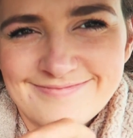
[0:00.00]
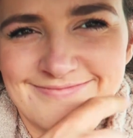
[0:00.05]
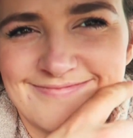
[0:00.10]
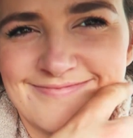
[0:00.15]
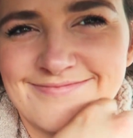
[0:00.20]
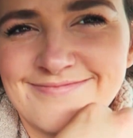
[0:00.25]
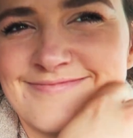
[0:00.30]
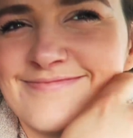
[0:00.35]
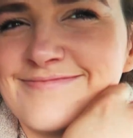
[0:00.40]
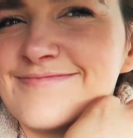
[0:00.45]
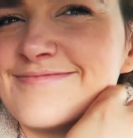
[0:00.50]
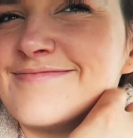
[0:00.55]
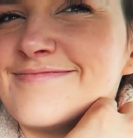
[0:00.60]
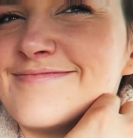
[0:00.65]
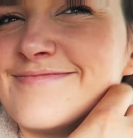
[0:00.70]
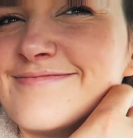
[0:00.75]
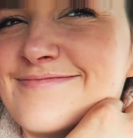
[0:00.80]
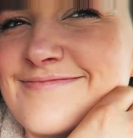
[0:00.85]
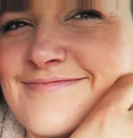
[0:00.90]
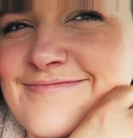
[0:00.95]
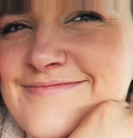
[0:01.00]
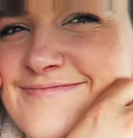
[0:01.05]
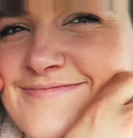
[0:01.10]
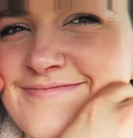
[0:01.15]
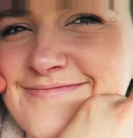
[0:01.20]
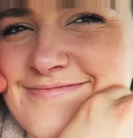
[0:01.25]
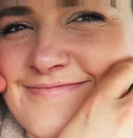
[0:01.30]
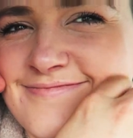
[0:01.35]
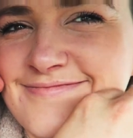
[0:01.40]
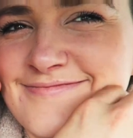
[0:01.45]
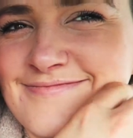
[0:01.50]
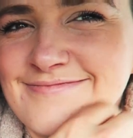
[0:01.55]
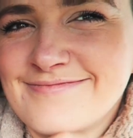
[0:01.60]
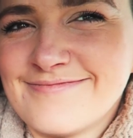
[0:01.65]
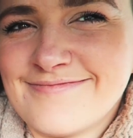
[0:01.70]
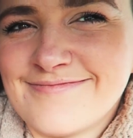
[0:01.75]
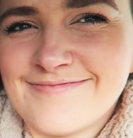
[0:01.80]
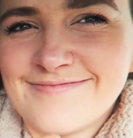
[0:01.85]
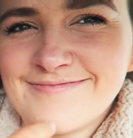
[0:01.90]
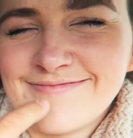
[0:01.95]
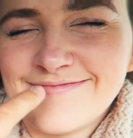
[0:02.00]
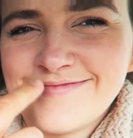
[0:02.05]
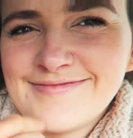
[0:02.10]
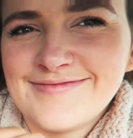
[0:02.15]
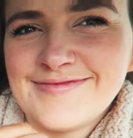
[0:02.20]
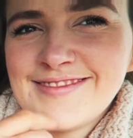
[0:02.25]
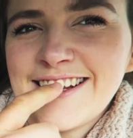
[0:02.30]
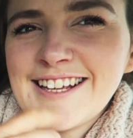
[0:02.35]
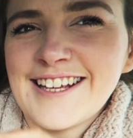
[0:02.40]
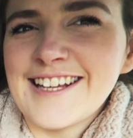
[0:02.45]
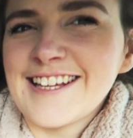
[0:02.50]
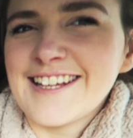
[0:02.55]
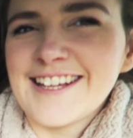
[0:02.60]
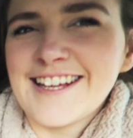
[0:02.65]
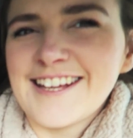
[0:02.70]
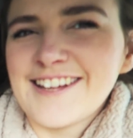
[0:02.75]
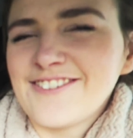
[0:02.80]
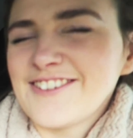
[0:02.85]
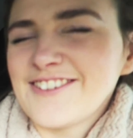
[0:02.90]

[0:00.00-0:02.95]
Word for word: Aren't we? aren't we?